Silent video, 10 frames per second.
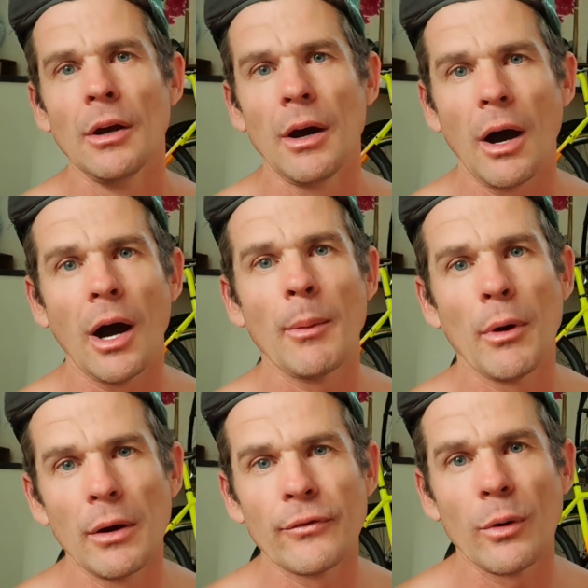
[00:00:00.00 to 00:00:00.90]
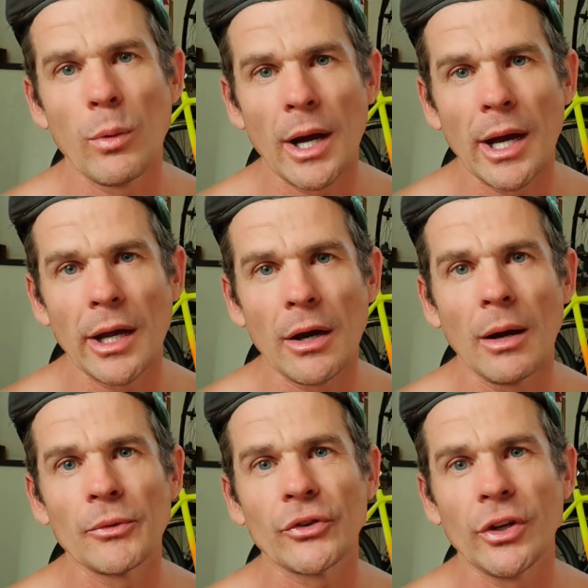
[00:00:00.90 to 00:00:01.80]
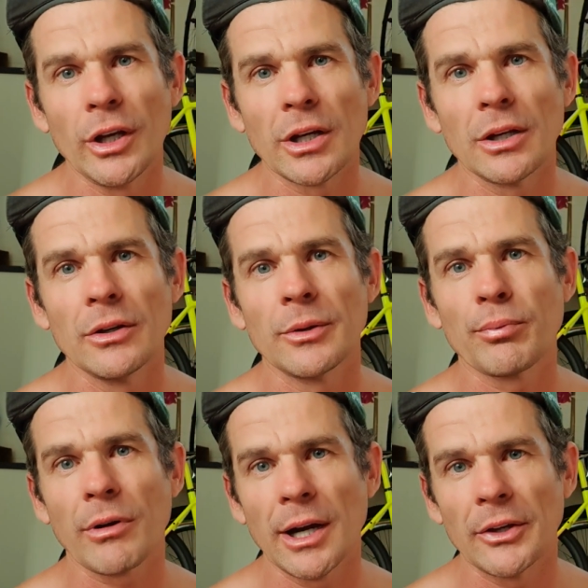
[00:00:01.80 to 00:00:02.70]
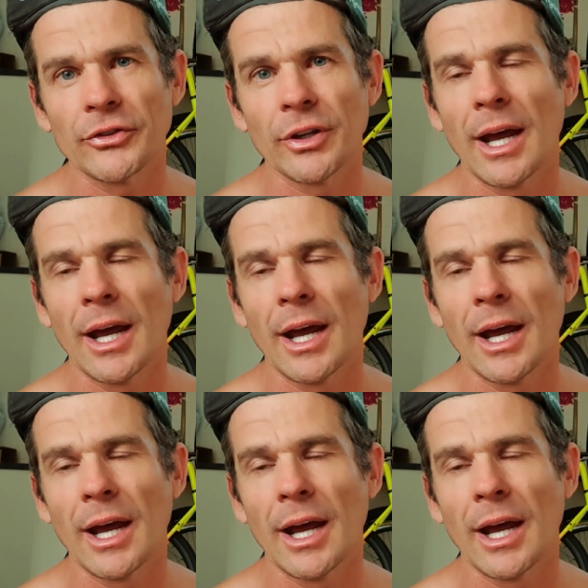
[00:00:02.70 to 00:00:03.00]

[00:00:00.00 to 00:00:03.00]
I'm overweight, I'm sick and depressed